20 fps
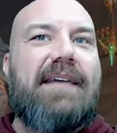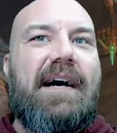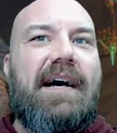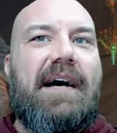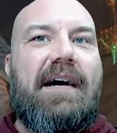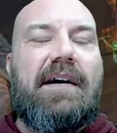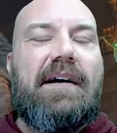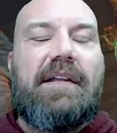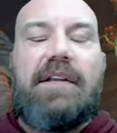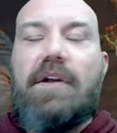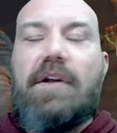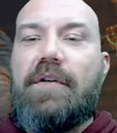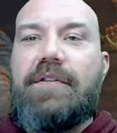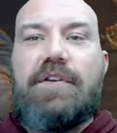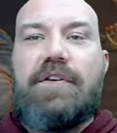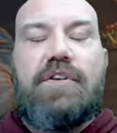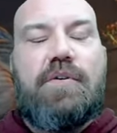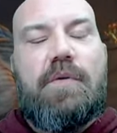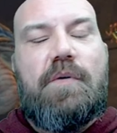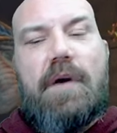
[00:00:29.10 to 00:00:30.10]
And,
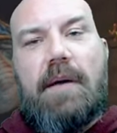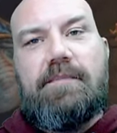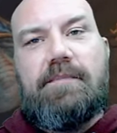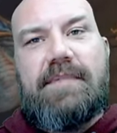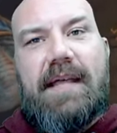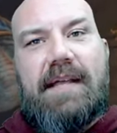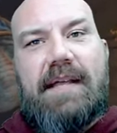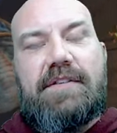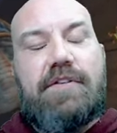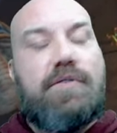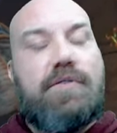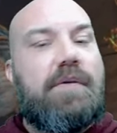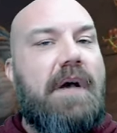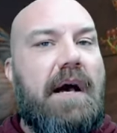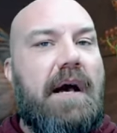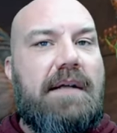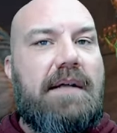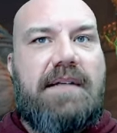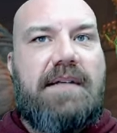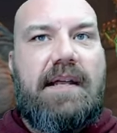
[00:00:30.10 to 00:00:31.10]
uh, you know, the new
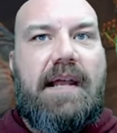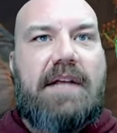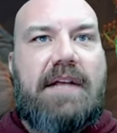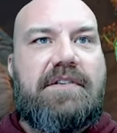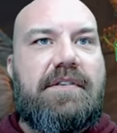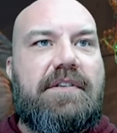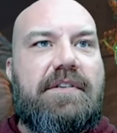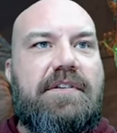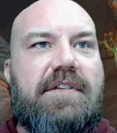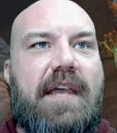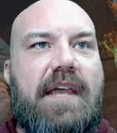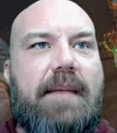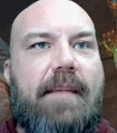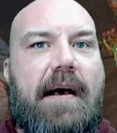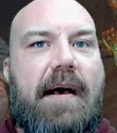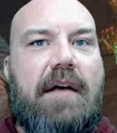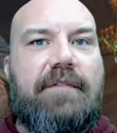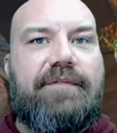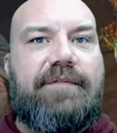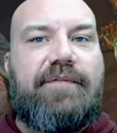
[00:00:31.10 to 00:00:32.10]
updates, new content actually
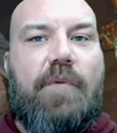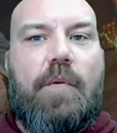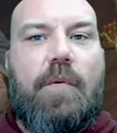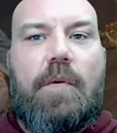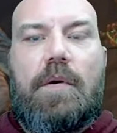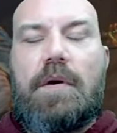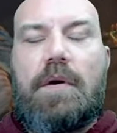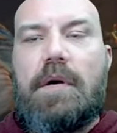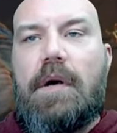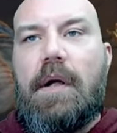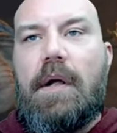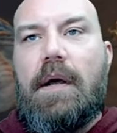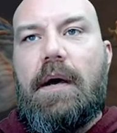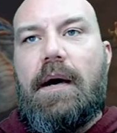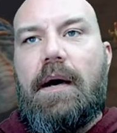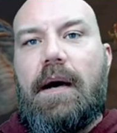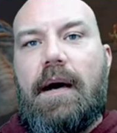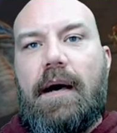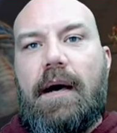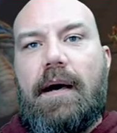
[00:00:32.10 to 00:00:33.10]
just came out
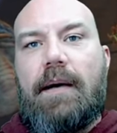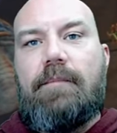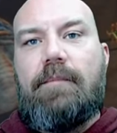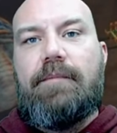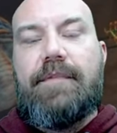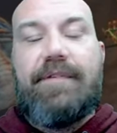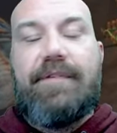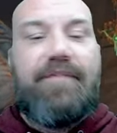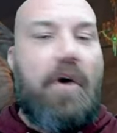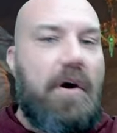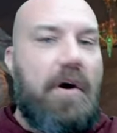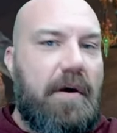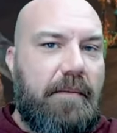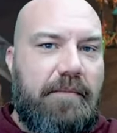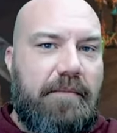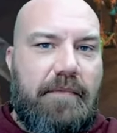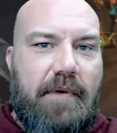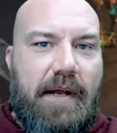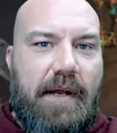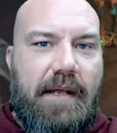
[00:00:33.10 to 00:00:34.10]
for um the
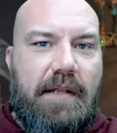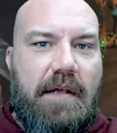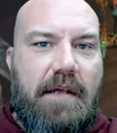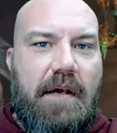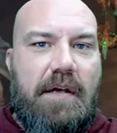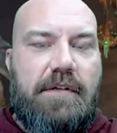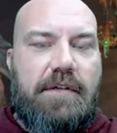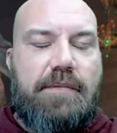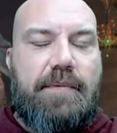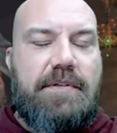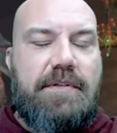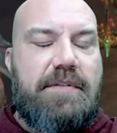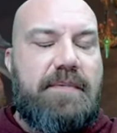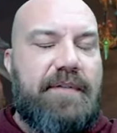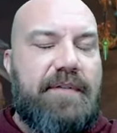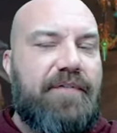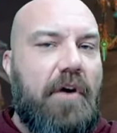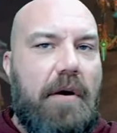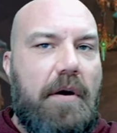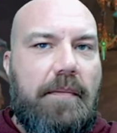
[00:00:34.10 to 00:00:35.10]
farm, right? Uh,
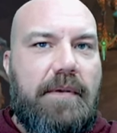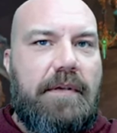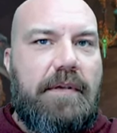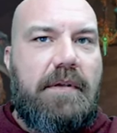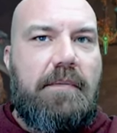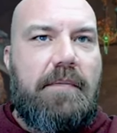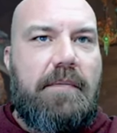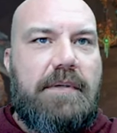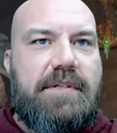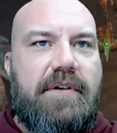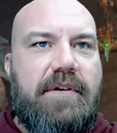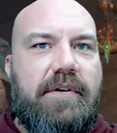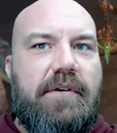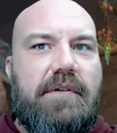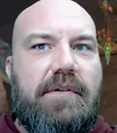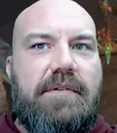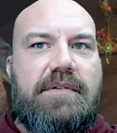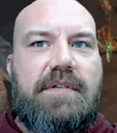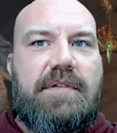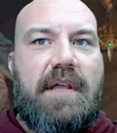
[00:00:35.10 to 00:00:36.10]
you're supposed to be farming
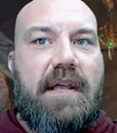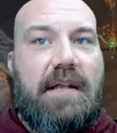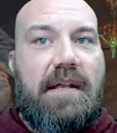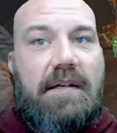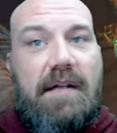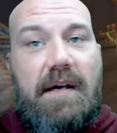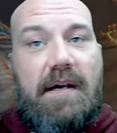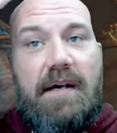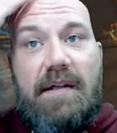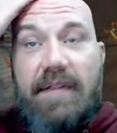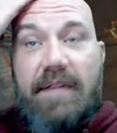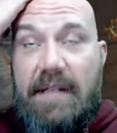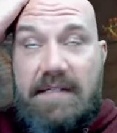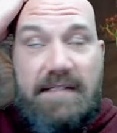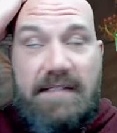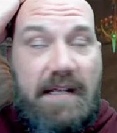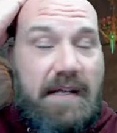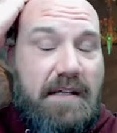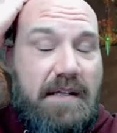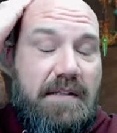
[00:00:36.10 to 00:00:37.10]
materials, and
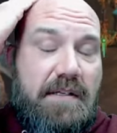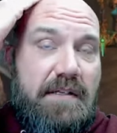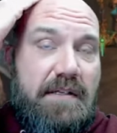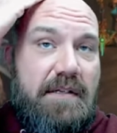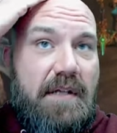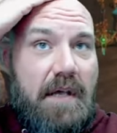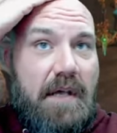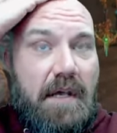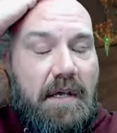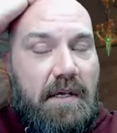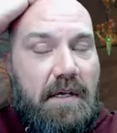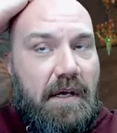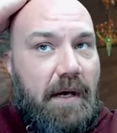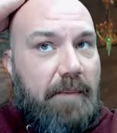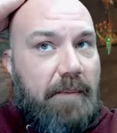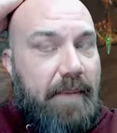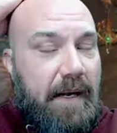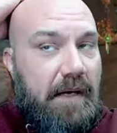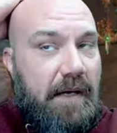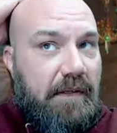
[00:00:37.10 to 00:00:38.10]
uh they say that
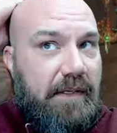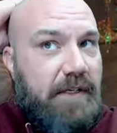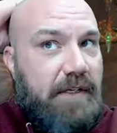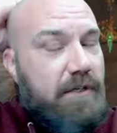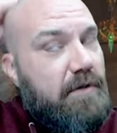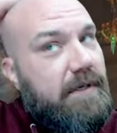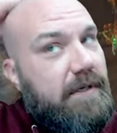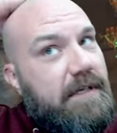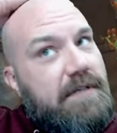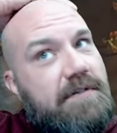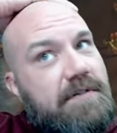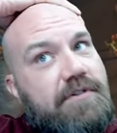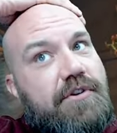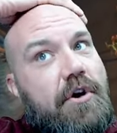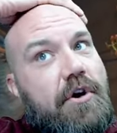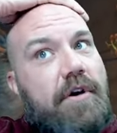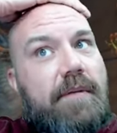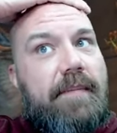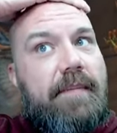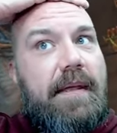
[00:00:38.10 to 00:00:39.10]
apparently you
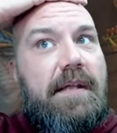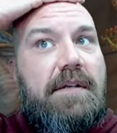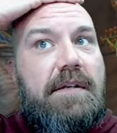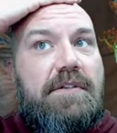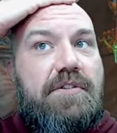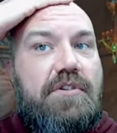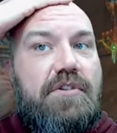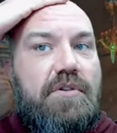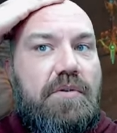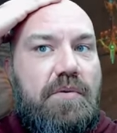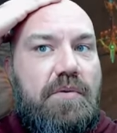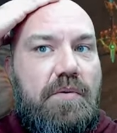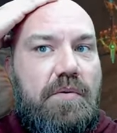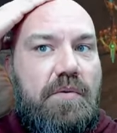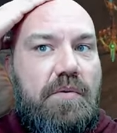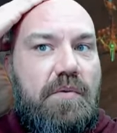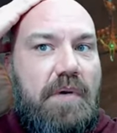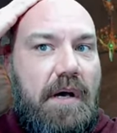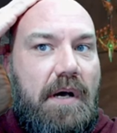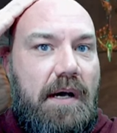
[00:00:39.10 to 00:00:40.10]
can turn them
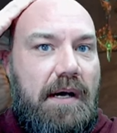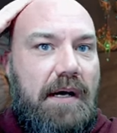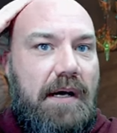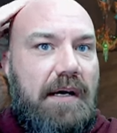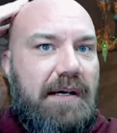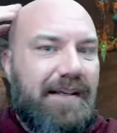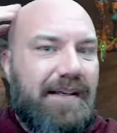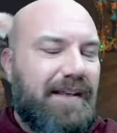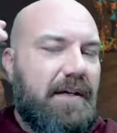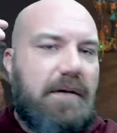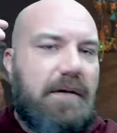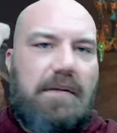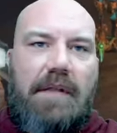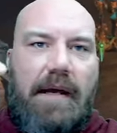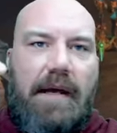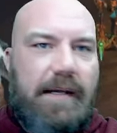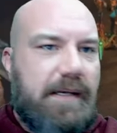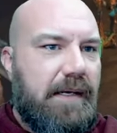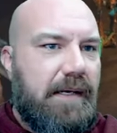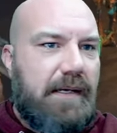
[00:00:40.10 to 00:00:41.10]
into uh
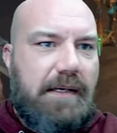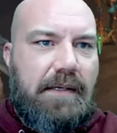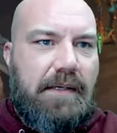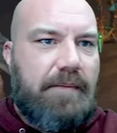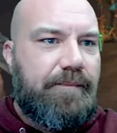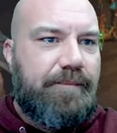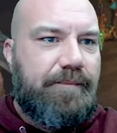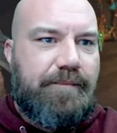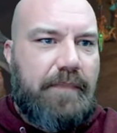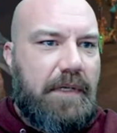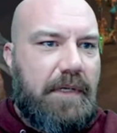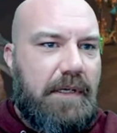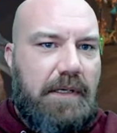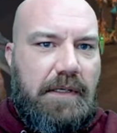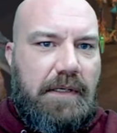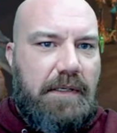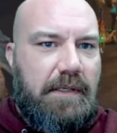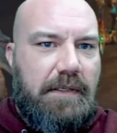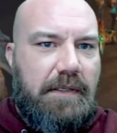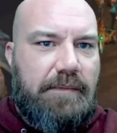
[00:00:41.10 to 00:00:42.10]
you know, like
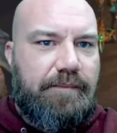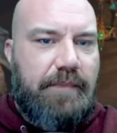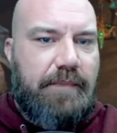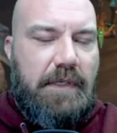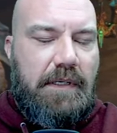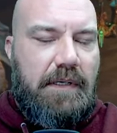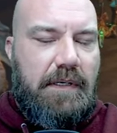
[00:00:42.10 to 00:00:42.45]
um uh,